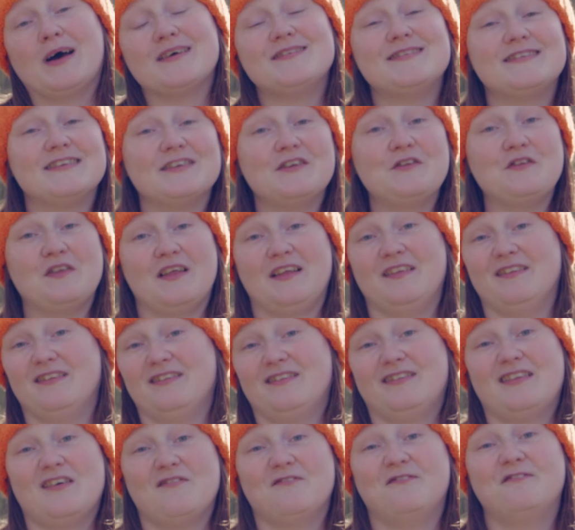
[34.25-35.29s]
I still think
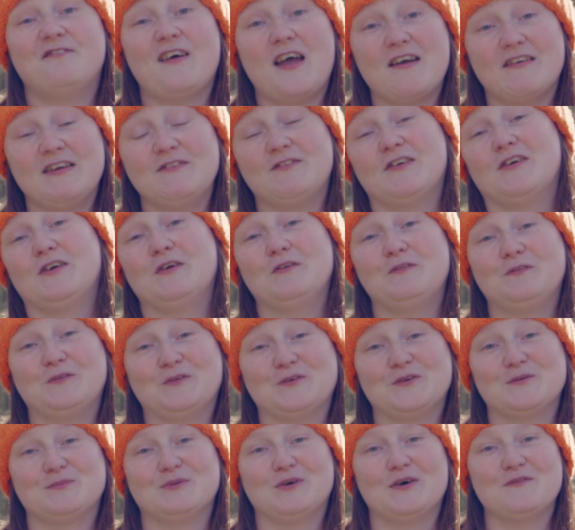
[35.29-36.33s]
they're very, very
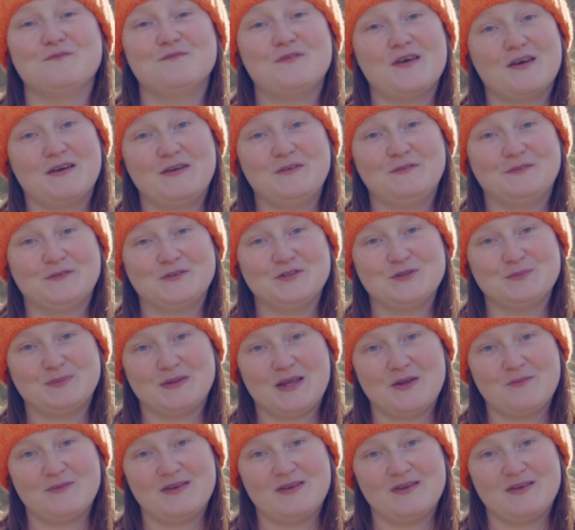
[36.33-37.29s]
affordable and very fun to play